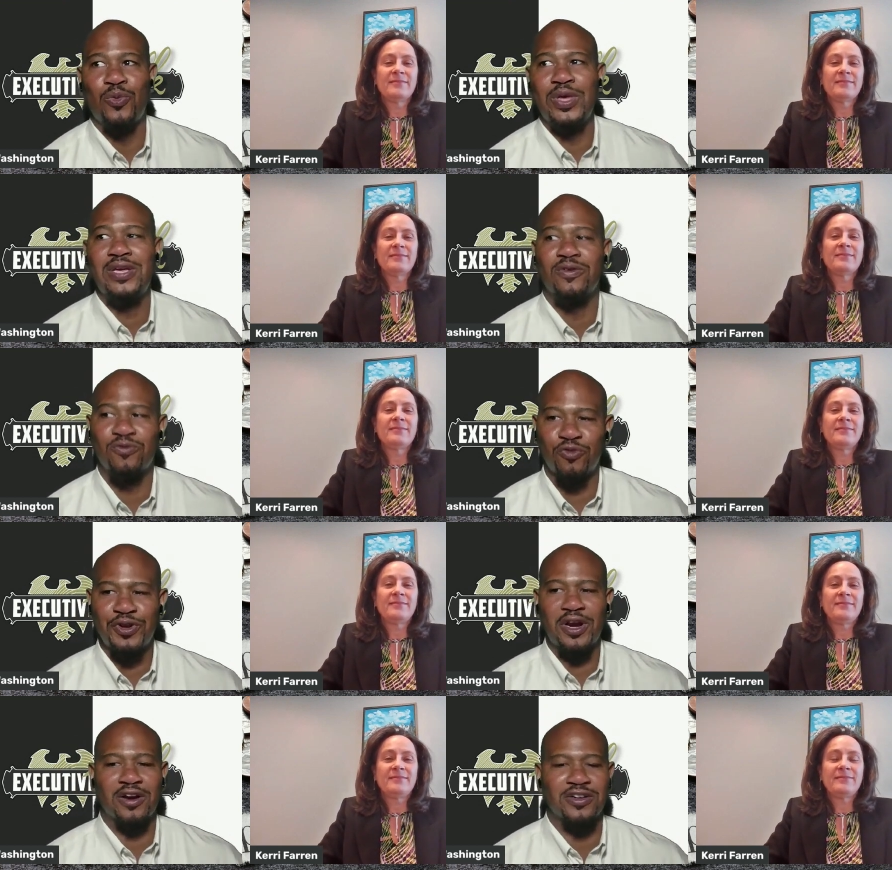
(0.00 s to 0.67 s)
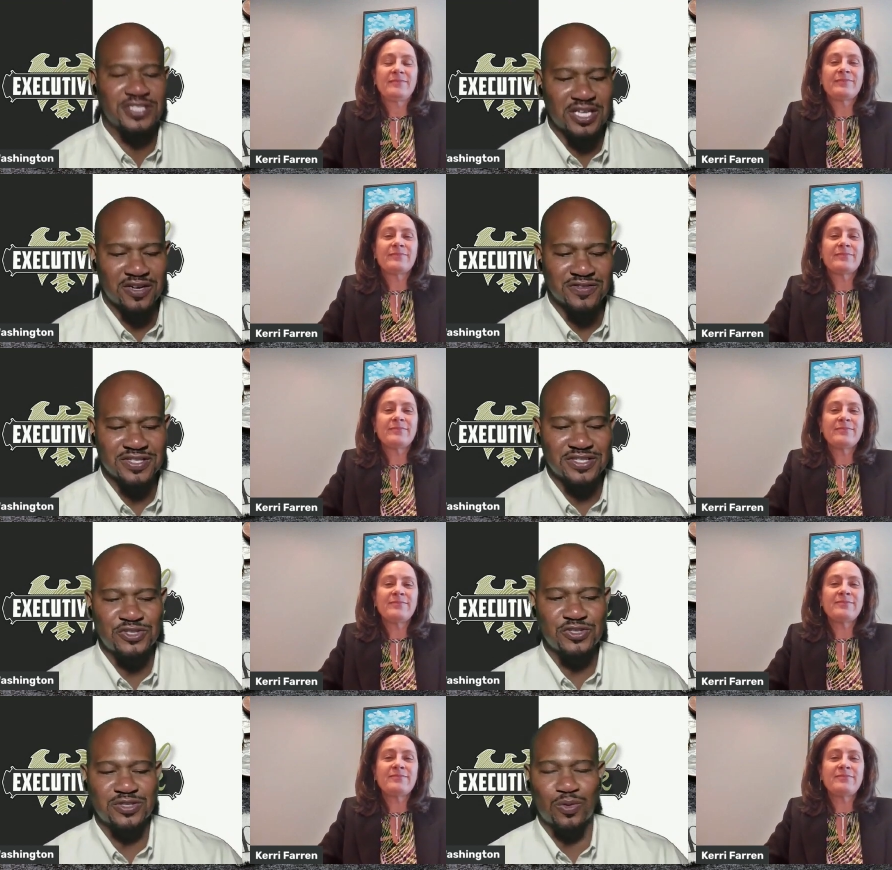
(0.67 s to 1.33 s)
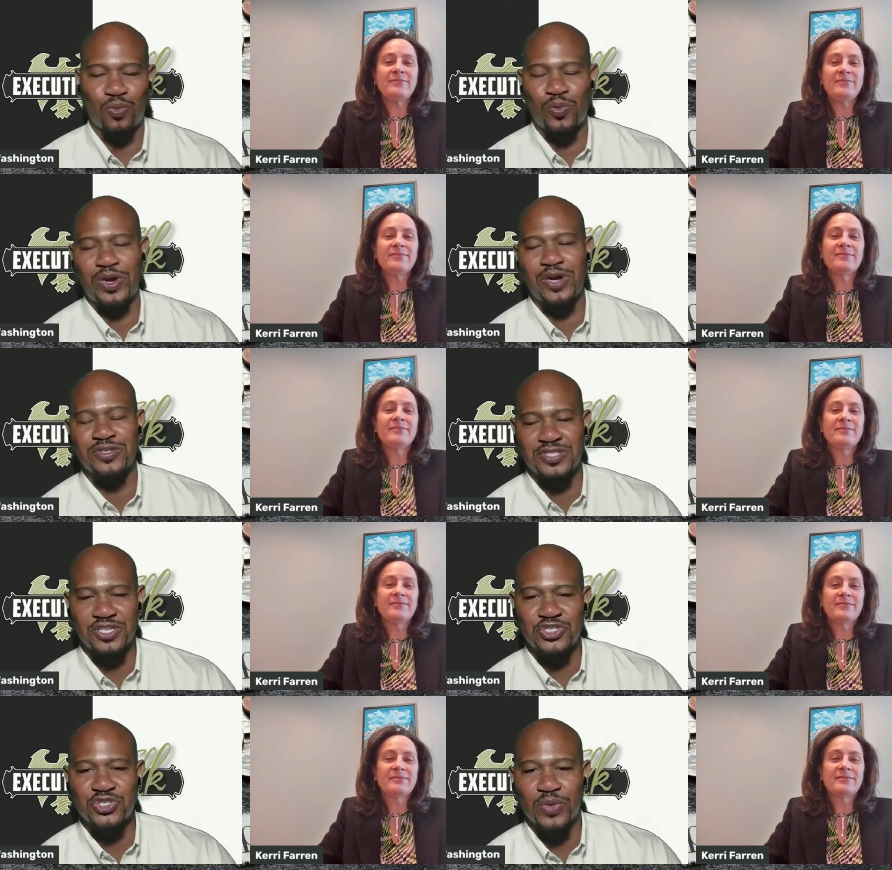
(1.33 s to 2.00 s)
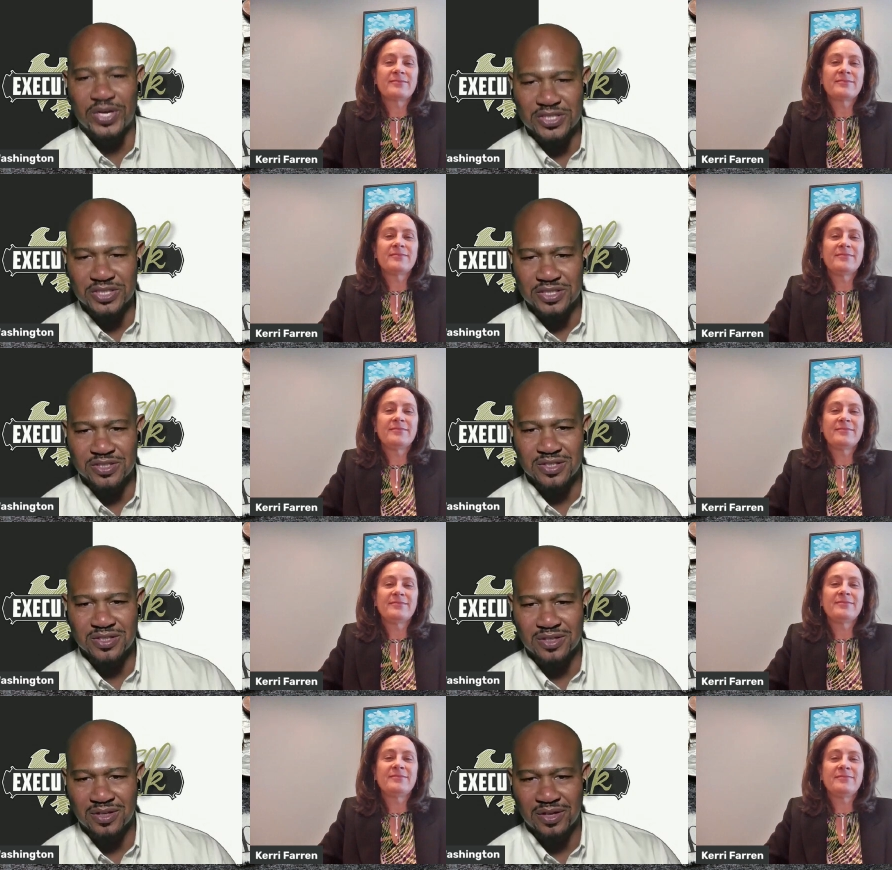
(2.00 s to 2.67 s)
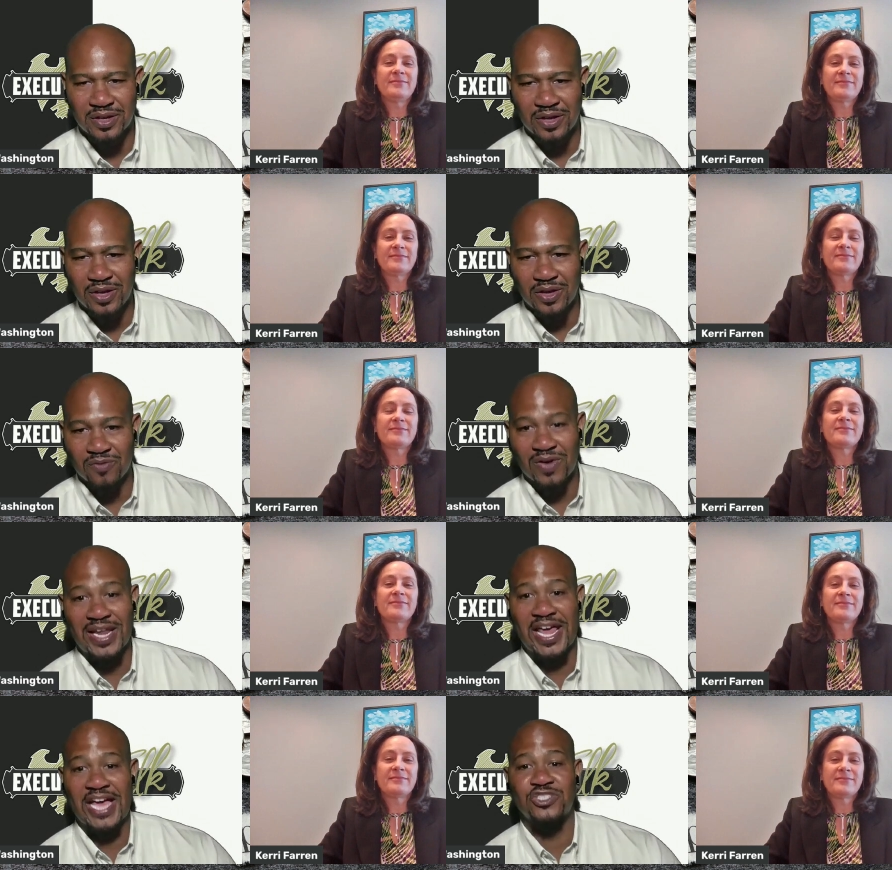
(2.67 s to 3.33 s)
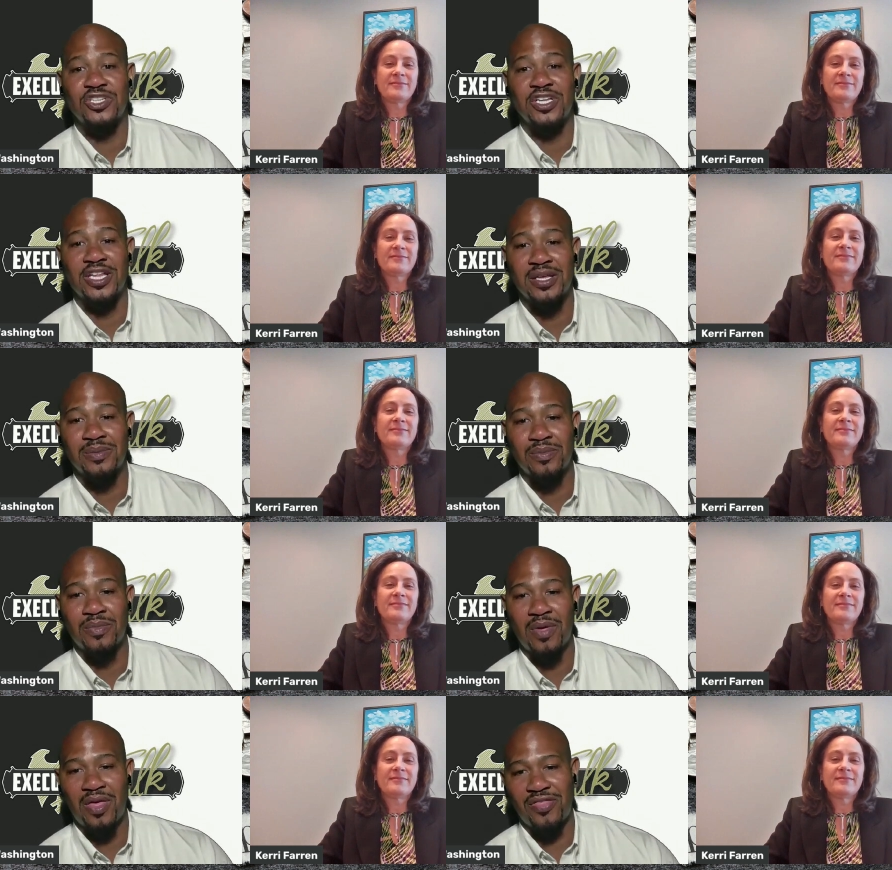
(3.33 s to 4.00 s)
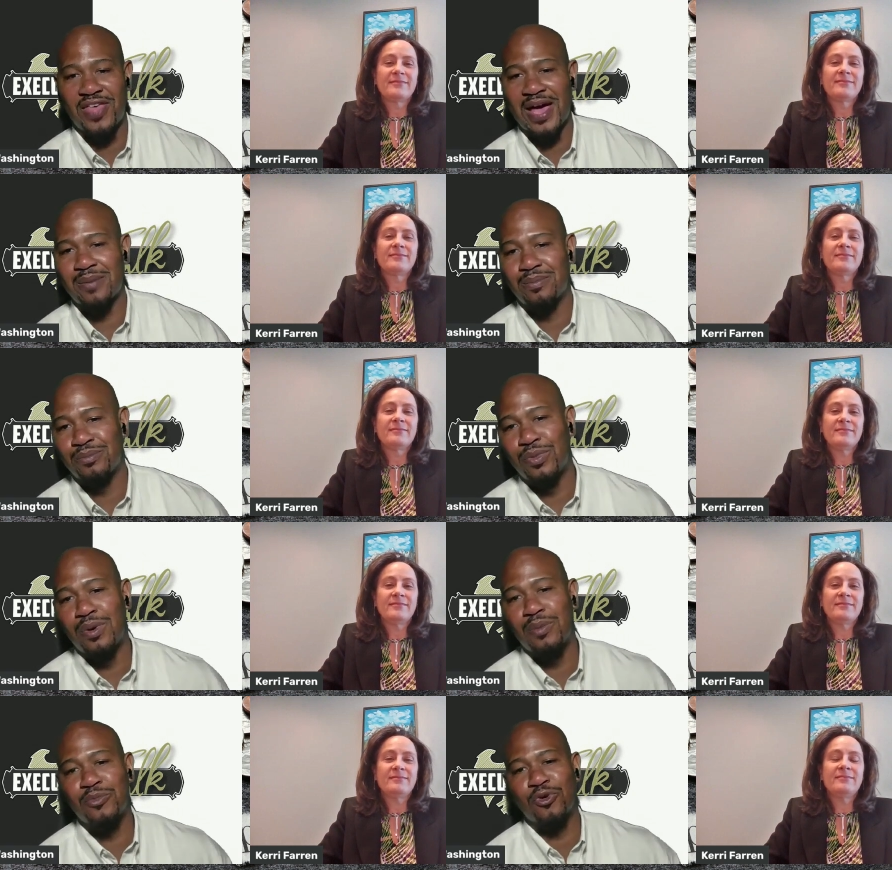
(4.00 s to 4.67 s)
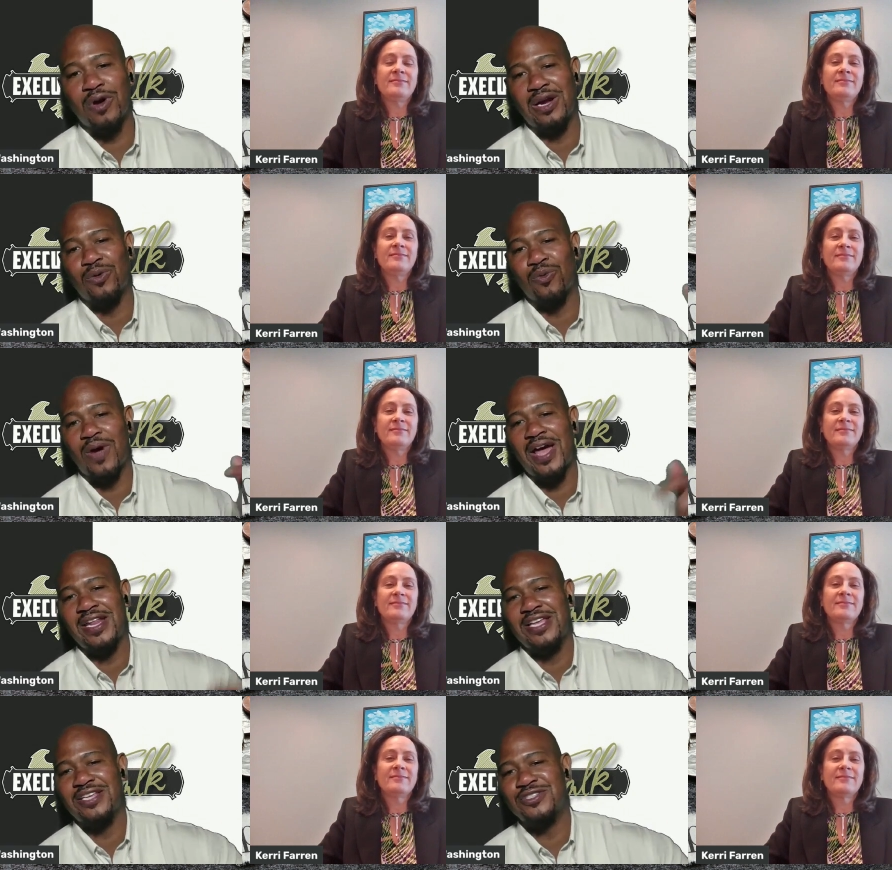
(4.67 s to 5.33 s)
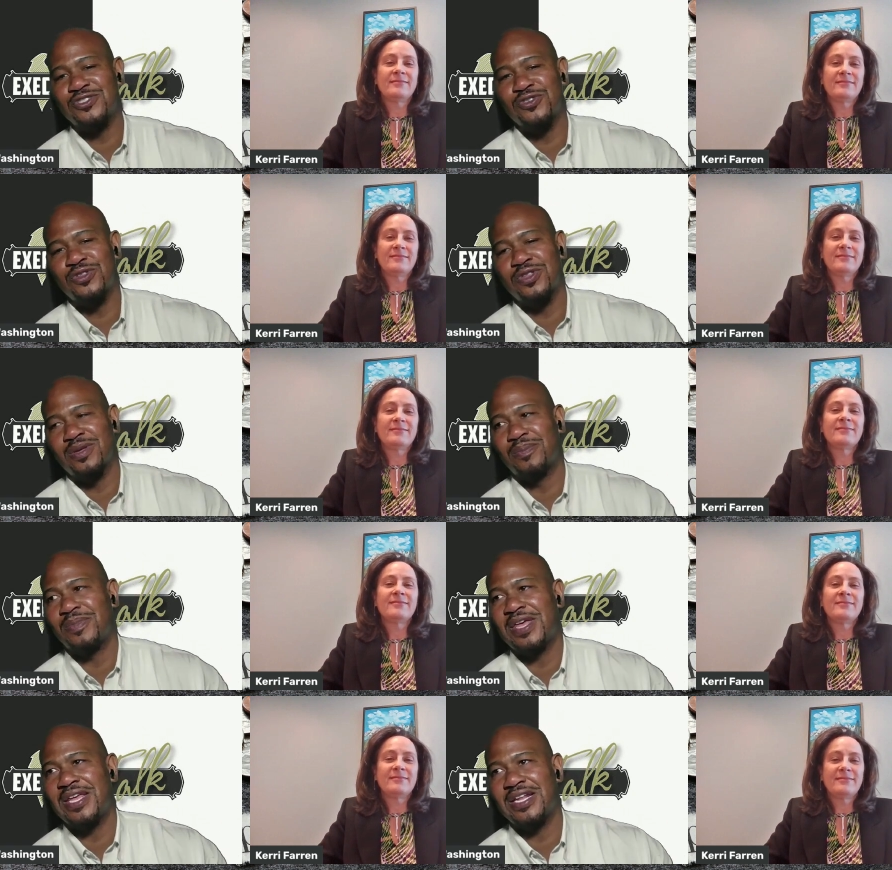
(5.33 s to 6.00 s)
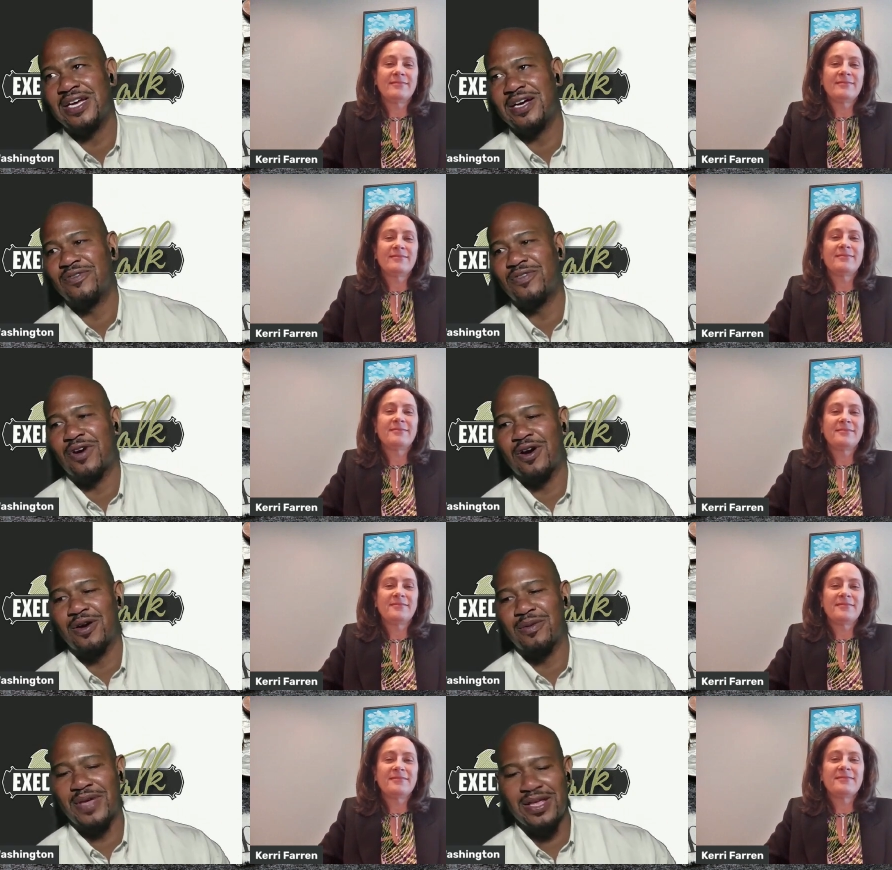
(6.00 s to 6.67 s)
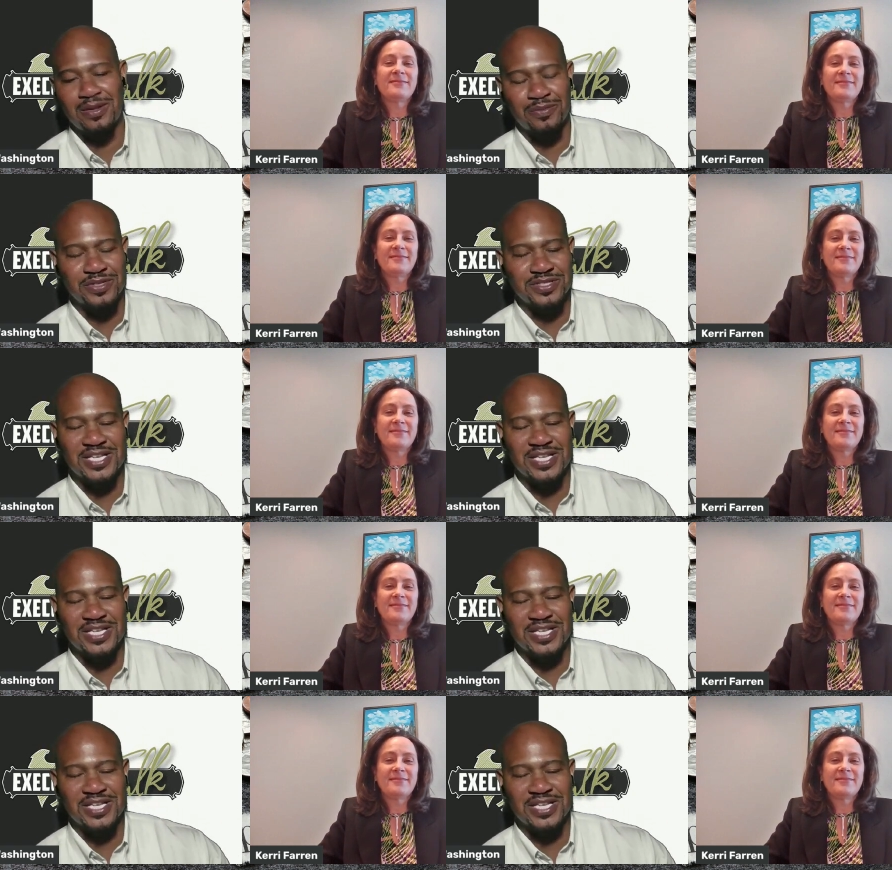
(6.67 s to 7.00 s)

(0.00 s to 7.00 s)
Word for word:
Speaker 1: we can free ourselves into some weird situations financially that boomerang right into the meat of our meat and